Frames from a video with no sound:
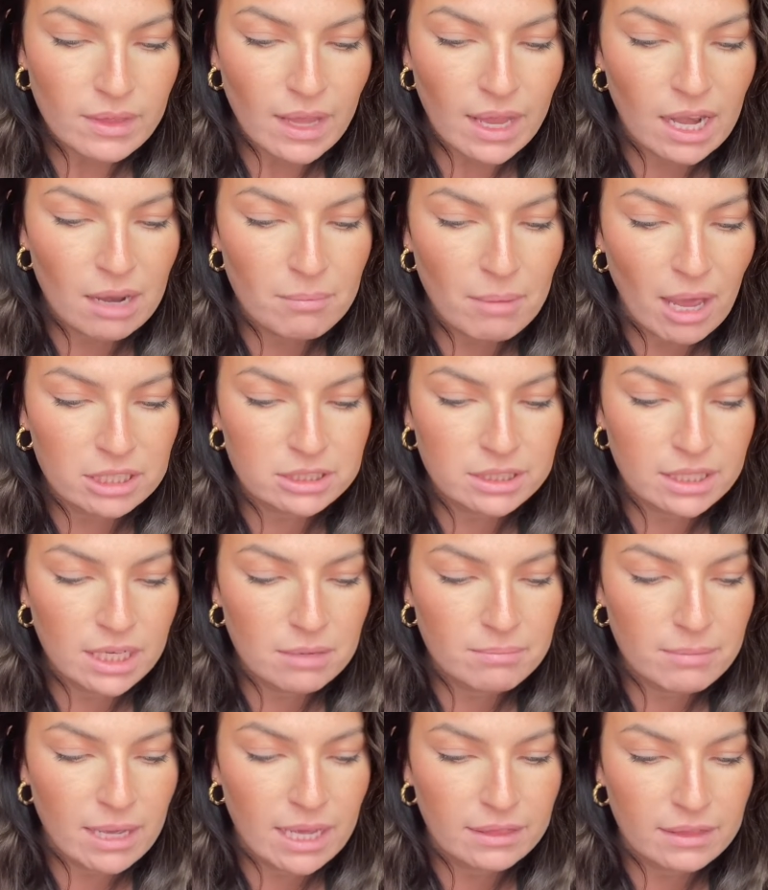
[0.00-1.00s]
And I'm actually gonna
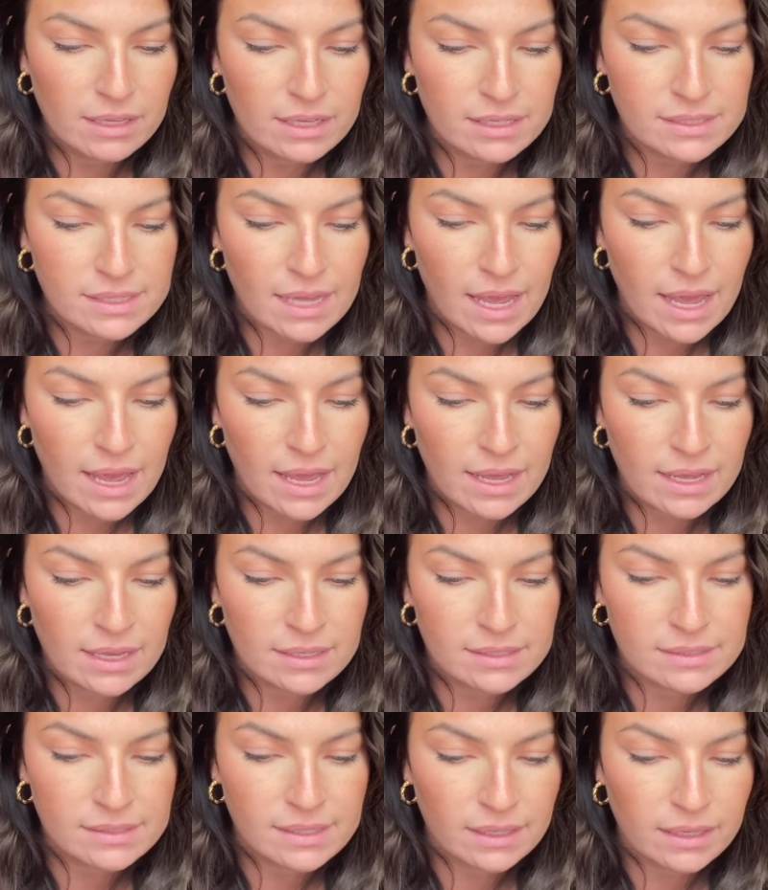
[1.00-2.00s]
make this a
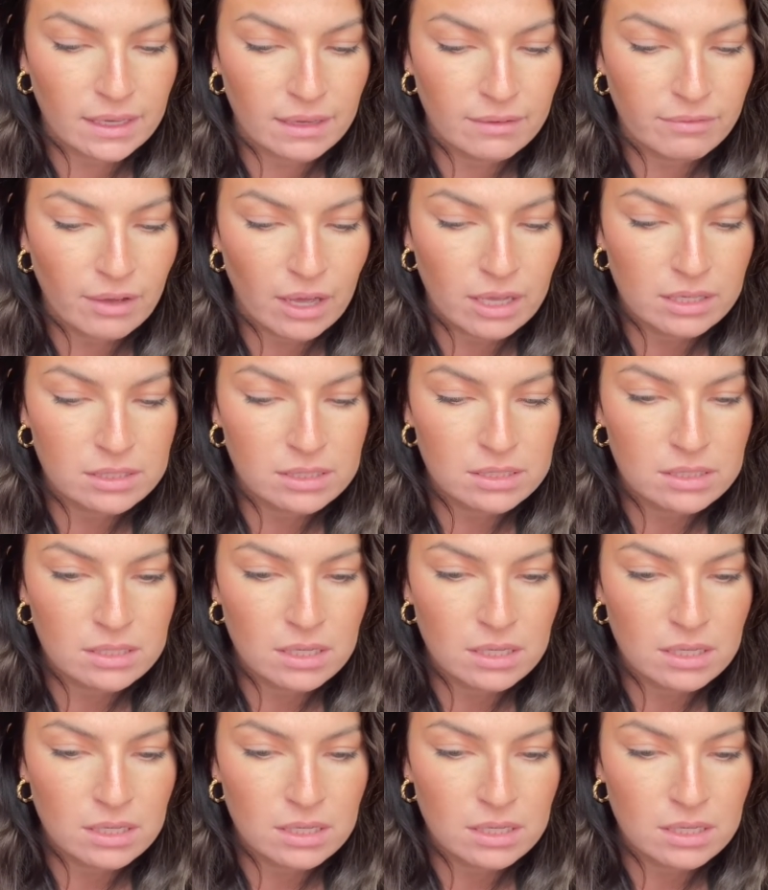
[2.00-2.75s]
sinking fund.